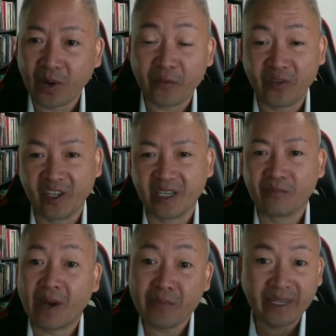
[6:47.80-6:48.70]
feeling,
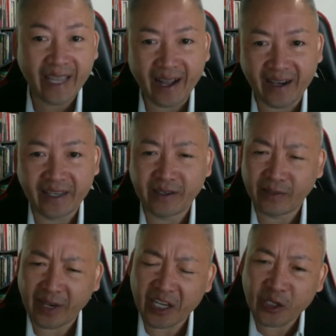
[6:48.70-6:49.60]
my mentality. If
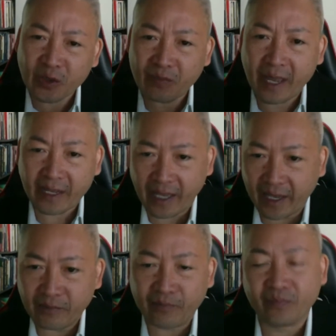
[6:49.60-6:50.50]
I can do it back
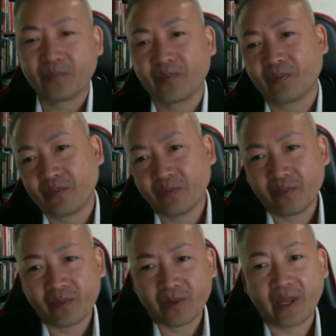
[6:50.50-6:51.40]
then,
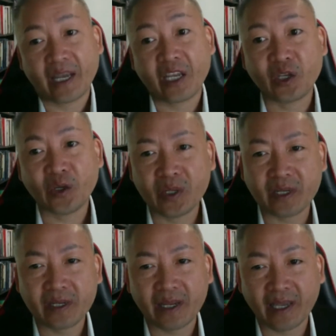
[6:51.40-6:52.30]
I can do it
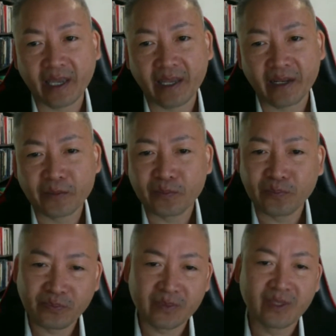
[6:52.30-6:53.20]
again.
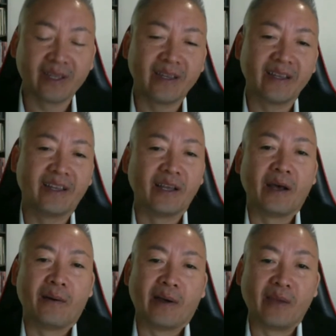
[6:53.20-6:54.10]

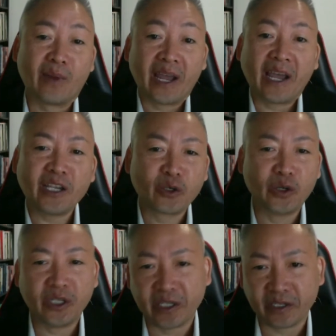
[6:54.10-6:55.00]
In my high school
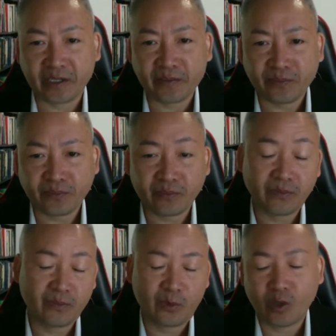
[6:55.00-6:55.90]
year,
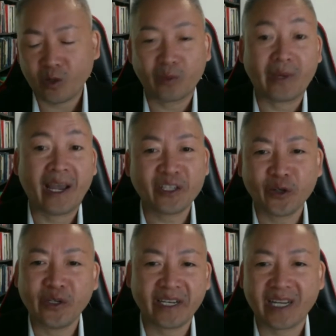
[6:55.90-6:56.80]
when my high school
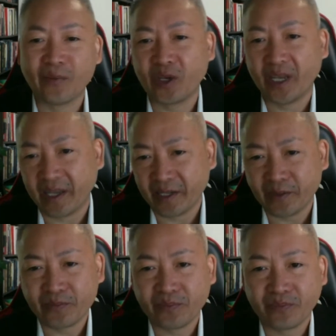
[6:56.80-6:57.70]
year comes to an end,
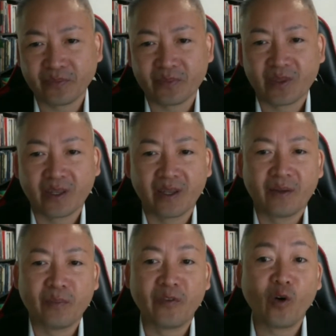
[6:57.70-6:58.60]

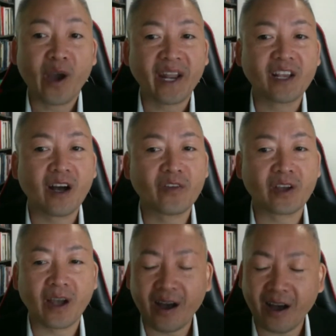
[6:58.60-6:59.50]
before heading off to
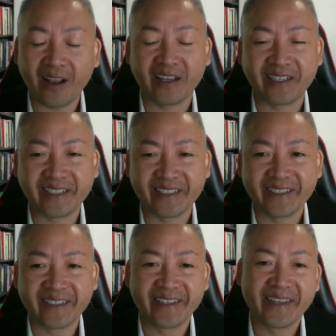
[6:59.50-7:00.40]
college,
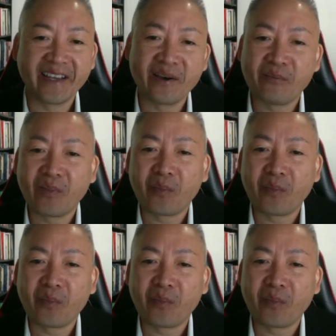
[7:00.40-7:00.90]
my